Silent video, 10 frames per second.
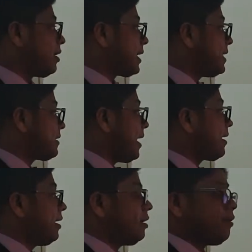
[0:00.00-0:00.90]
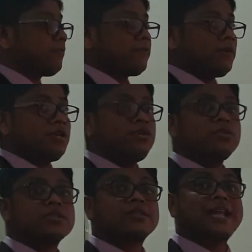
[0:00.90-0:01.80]
recycling of
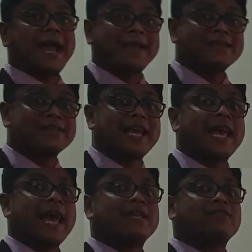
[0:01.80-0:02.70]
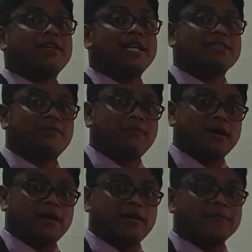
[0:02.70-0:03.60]
used tires as well as
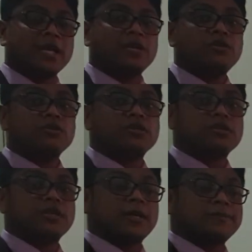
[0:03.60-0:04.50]
used